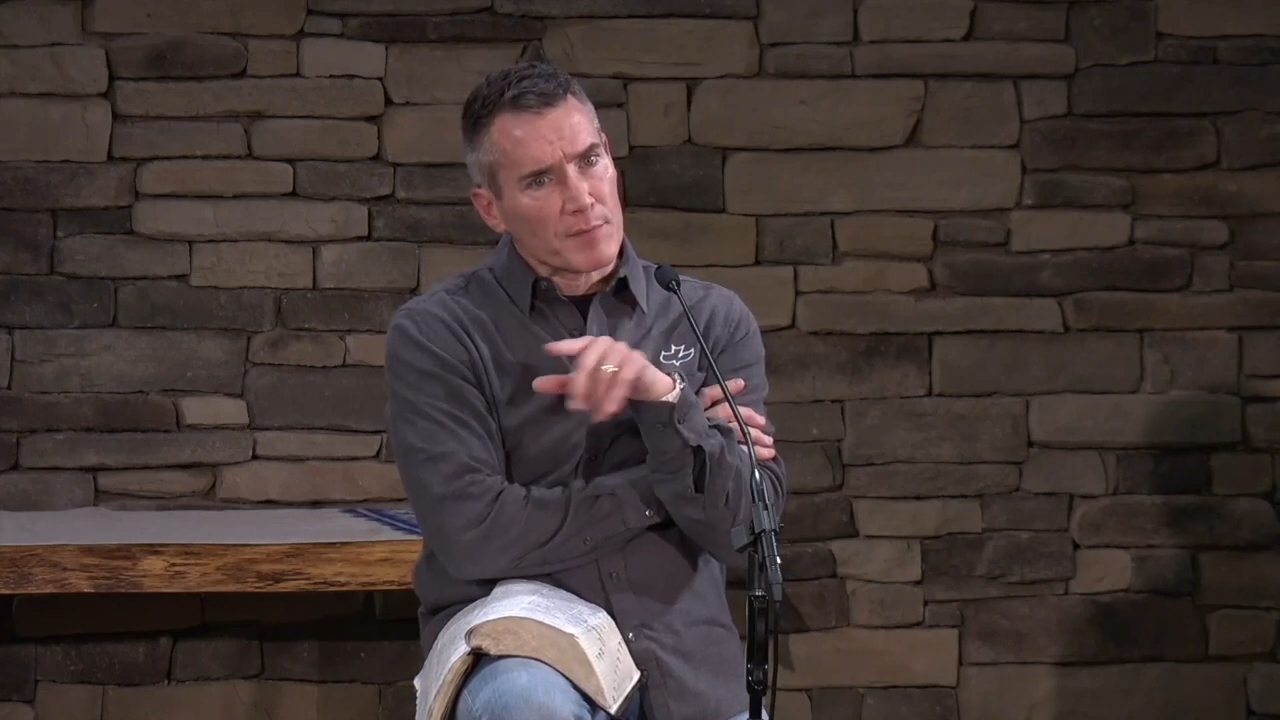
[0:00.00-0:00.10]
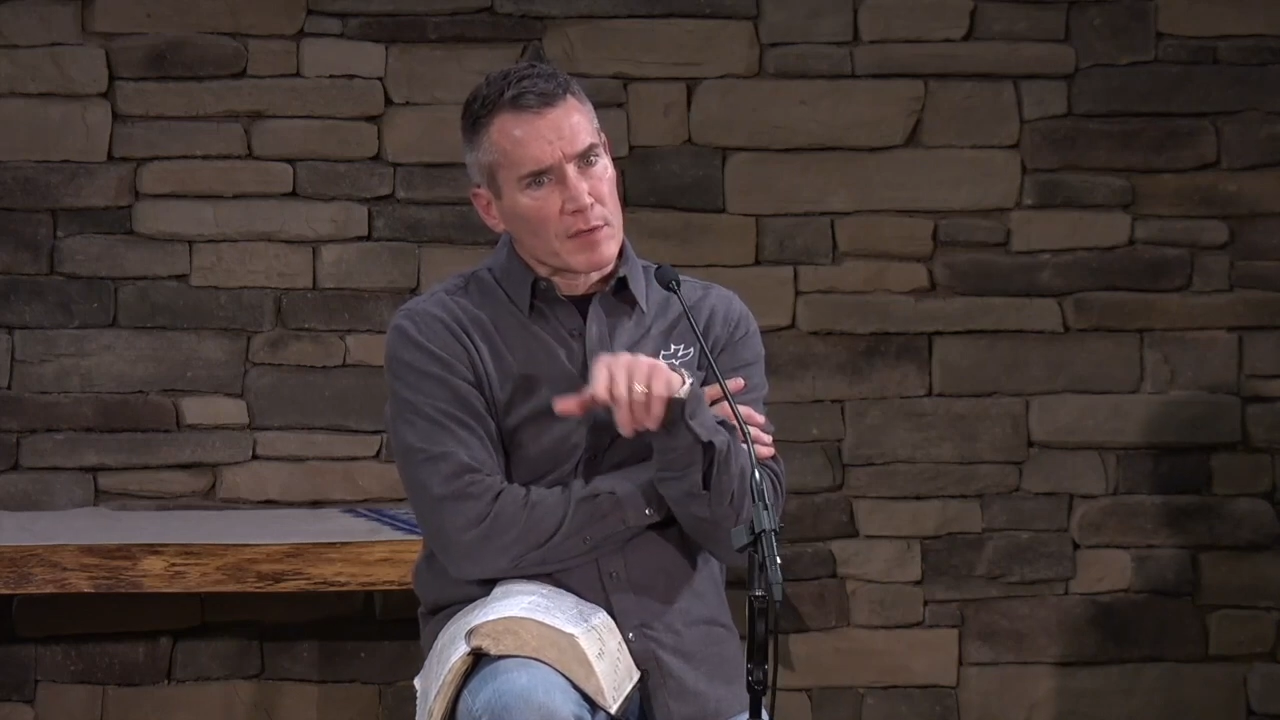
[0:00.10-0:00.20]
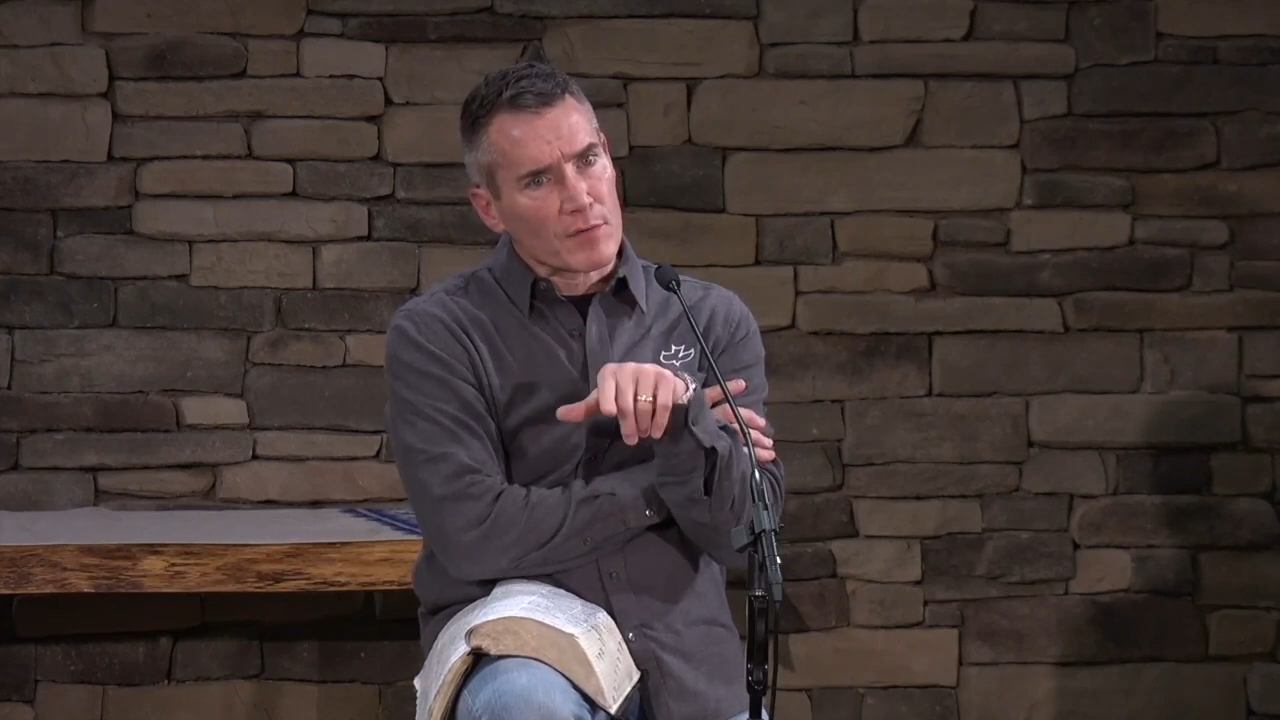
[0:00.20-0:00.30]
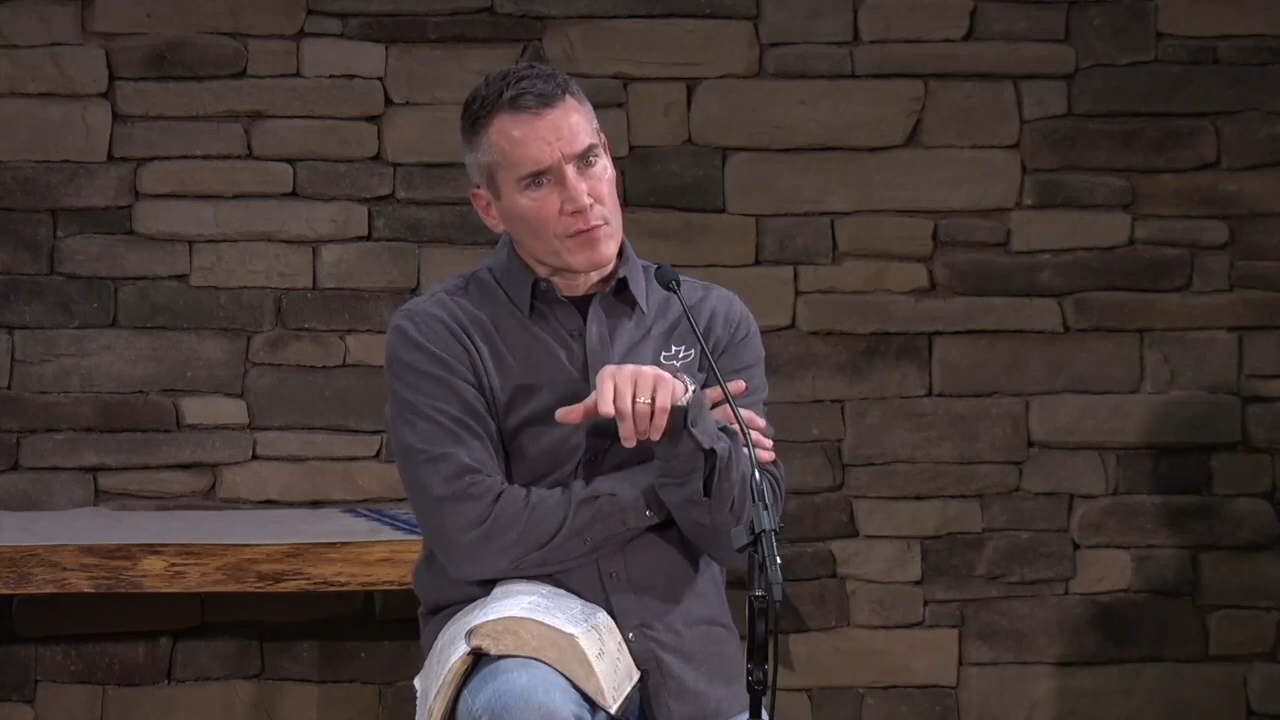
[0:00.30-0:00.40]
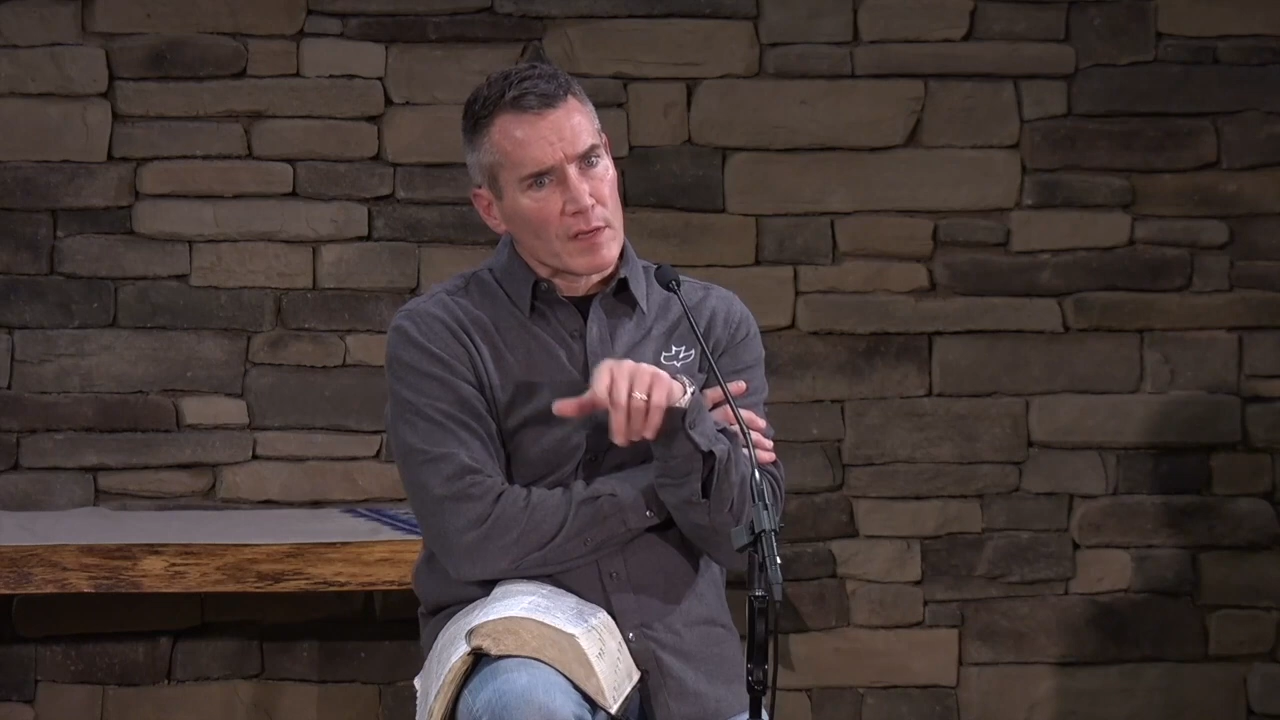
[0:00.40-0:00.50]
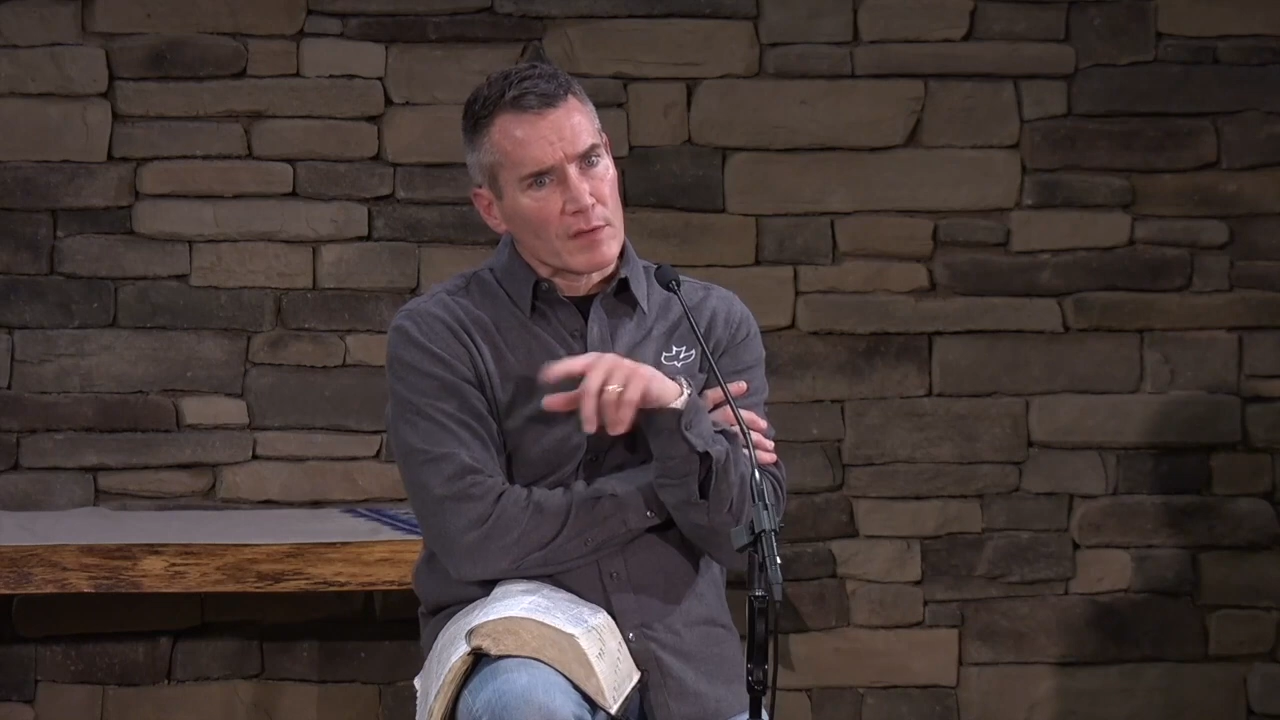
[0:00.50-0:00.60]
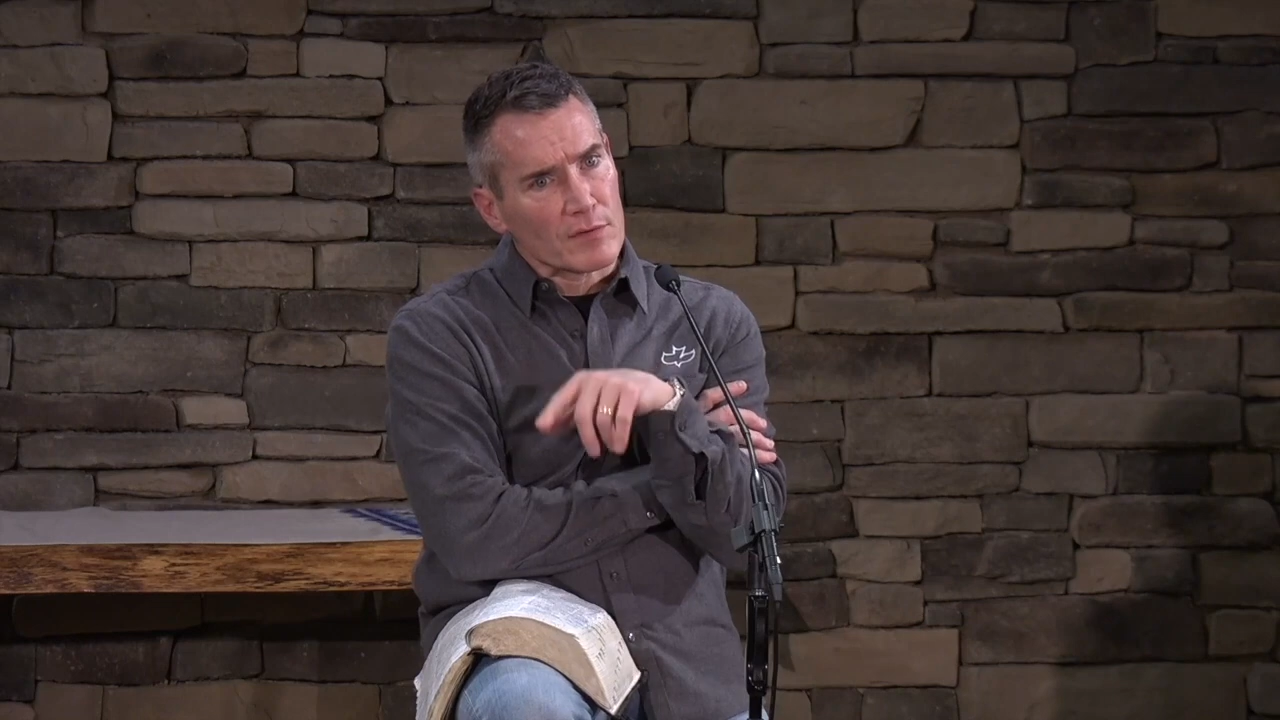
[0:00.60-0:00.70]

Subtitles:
be created